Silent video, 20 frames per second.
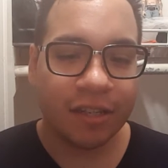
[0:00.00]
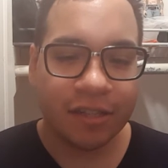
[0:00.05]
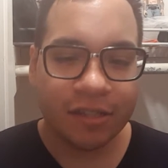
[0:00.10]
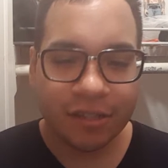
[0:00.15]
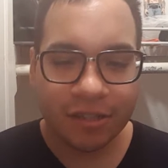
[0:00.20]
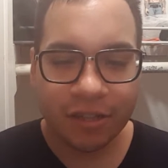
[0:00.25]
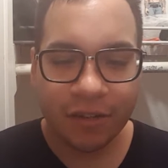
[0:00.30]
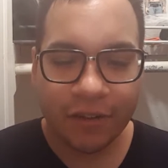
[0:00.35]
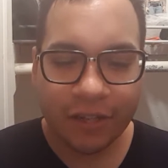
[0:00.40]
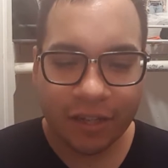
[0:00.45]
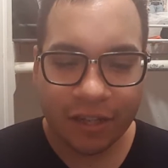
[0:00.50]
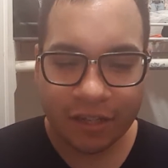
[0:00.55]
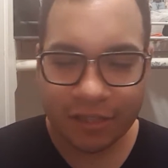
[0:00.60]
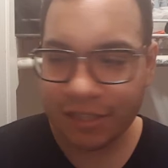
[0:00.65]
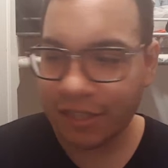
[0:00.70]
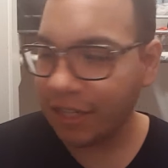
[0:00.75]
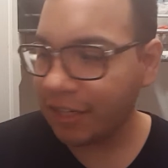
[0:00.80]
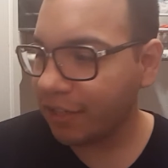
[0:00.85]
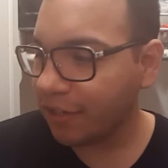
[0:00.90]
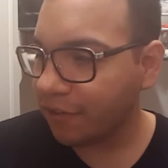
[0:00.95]
So I thought
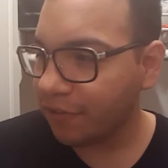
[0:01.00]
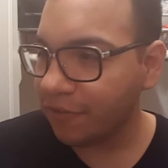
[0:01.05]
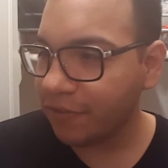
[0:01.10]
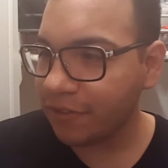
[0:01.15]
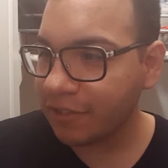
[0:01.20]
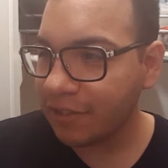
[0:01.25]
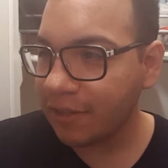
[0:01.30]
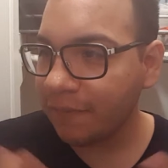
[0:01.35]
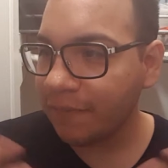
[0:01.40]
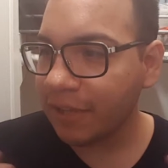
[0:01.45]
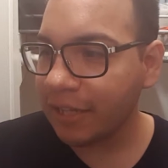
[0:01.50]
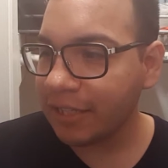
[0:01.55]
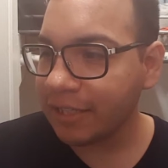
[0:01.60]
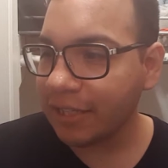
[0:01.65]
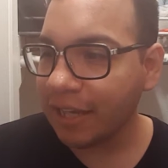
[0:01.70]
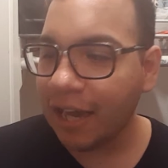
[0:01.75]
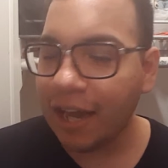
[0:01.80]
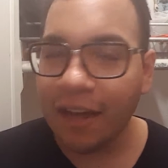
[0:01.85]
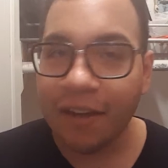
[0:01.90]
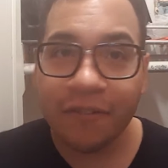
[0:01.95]
to go over some things
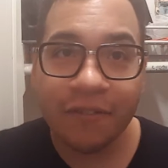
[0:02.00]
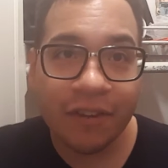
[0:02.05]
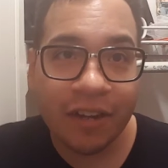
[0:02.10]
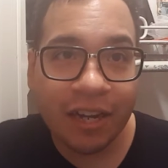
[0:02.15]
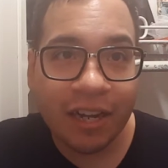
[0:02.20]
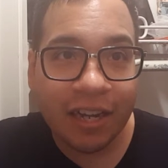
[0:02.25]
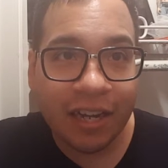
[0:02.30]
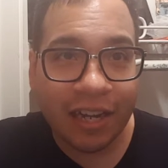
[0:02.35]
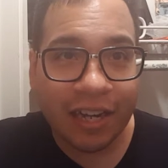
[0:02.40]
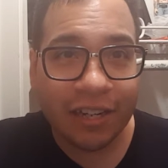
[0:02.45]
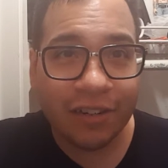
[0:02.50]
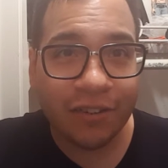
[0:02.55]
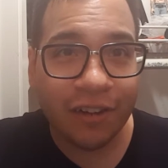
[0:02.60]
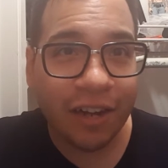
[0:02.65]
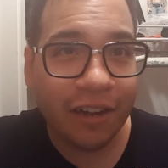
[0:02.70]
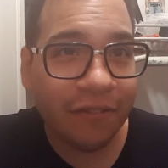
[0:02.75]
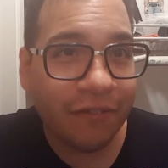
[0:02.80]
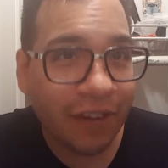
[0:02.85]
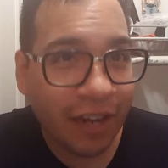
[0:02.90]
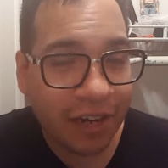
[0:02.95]
I have. I don't
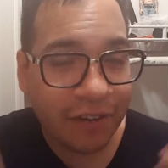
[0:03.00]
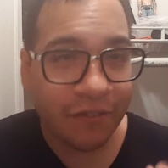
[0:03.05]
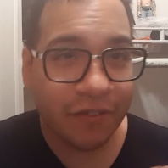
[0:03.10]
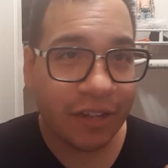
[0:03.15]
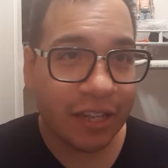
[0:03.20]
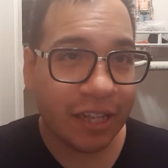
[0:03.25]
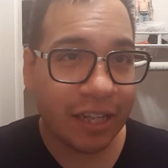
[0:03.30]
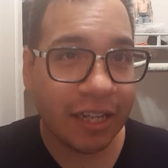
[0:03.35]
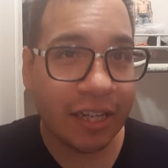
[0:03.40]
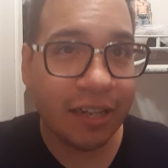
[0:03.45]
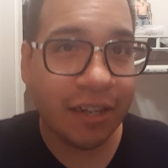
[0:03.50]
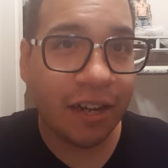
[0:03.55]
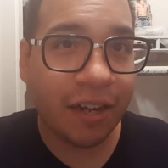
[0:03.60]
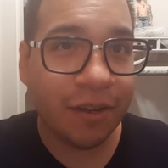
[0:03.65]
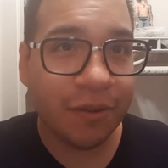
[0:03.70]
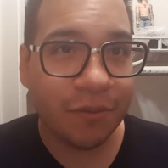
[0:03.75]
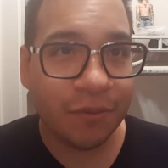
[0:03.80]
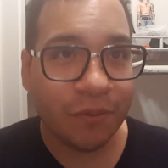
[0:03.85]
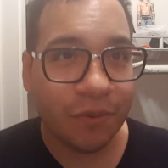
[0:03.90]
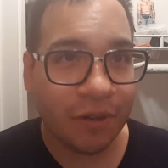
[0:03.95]
have everything
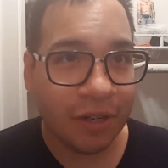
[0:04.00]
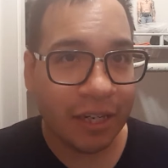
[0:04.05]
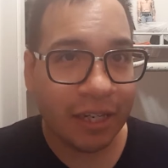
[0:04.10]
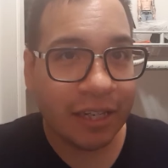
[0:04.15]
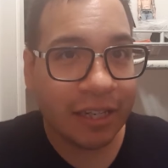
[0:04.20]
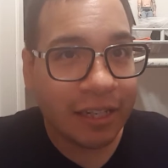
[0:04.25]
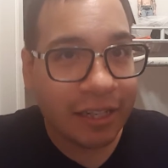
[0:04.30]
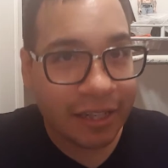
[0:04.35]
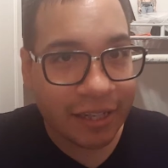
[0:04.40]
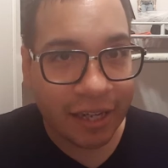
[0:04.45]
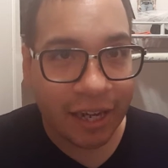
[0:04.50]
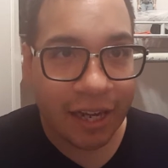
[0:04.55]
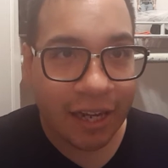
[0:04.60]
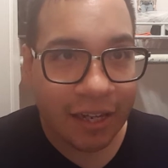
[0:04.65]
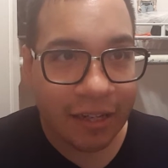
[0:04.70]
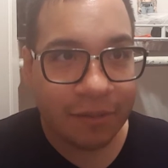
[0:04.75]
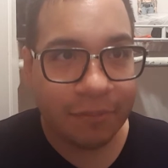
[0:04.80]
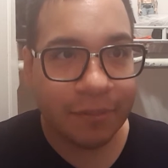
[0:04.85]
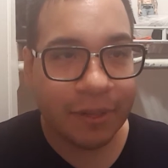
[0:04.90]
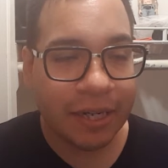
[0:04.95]
I want
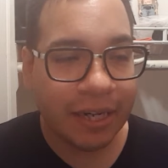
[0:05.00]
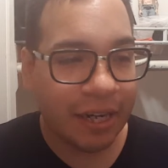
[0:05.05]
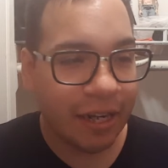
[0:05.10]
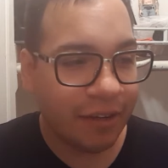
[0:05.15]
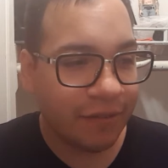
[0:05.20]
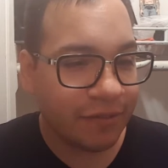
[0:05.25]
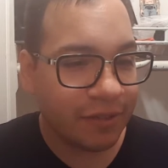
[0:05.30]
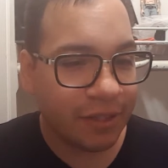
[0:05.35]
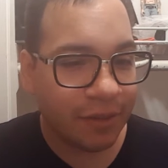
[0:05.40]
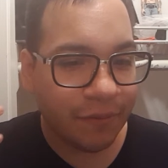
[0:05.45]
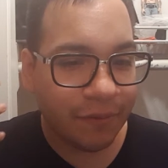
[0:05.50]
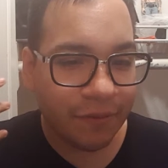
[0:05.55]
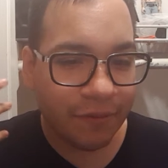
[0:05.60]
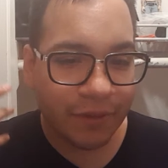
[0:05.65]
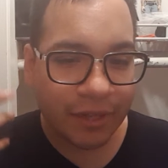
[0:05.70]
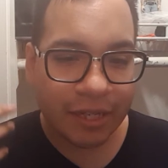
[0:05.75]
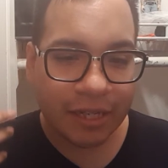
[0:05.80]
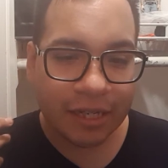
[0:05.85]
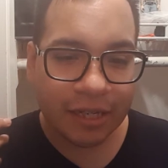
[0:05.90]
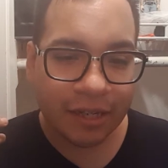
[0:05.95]
yet, but I have some of
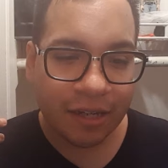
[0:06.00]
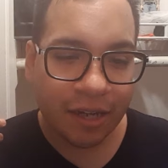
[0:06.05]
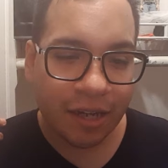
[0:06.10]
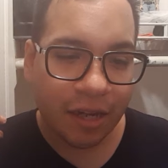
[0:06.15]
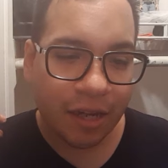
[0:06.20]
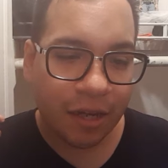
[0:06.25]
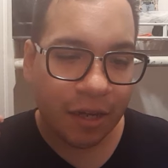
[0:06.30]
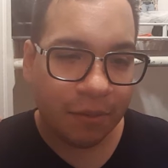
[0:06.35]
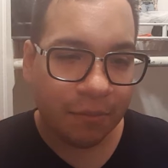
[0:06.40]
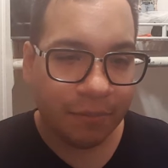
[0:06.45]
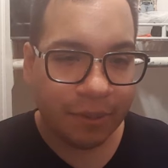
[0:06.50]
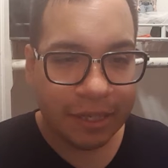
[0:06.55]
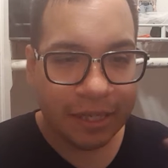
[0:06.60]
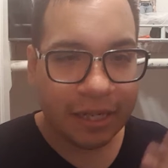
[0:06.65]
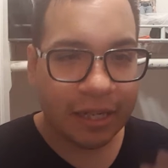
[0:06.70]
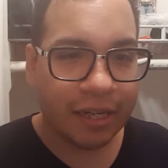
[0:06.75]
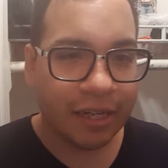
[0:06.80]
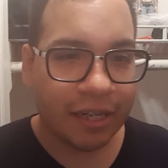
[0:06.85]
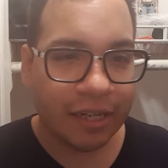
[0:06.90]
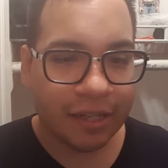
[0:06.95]
the
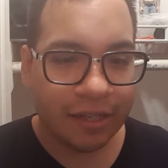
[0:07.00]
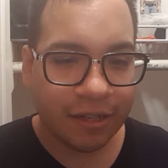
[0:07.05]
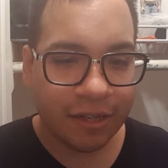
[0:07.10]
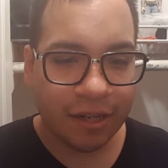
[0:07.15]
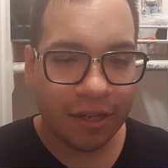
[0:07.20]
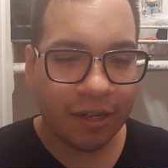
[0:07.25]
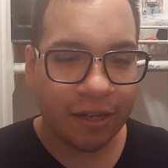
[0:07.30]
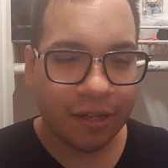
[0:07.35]
beginning